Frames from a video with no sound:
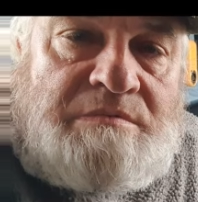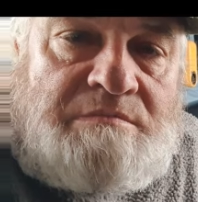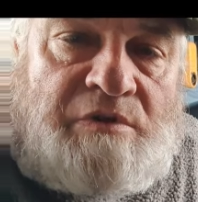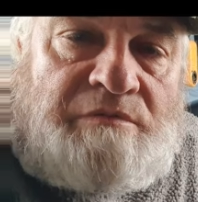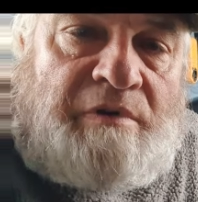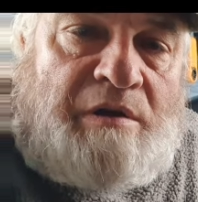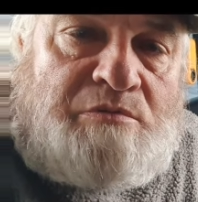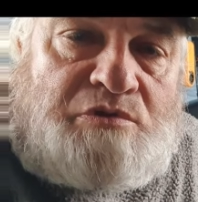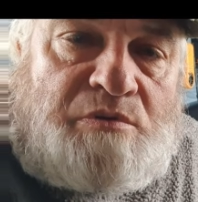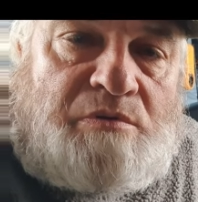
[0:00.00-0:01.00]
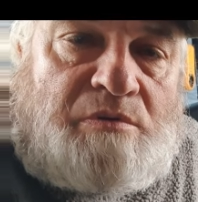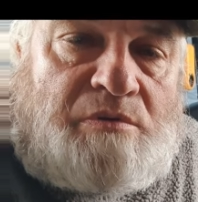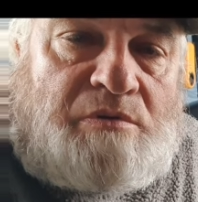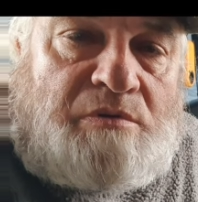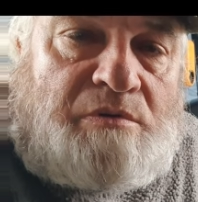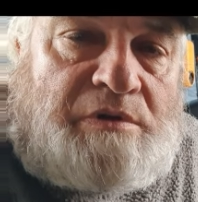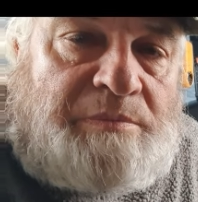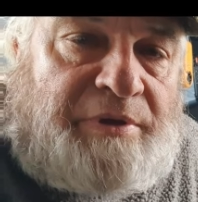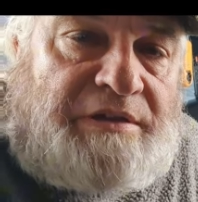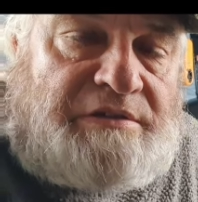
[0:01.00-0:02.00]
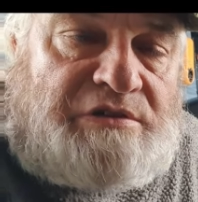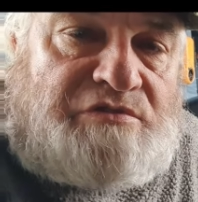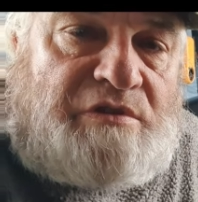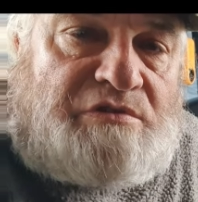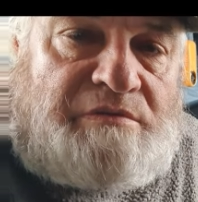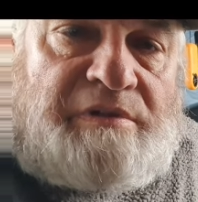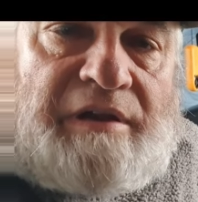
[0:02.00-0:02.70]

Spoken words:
Munros or in the Peak District or in the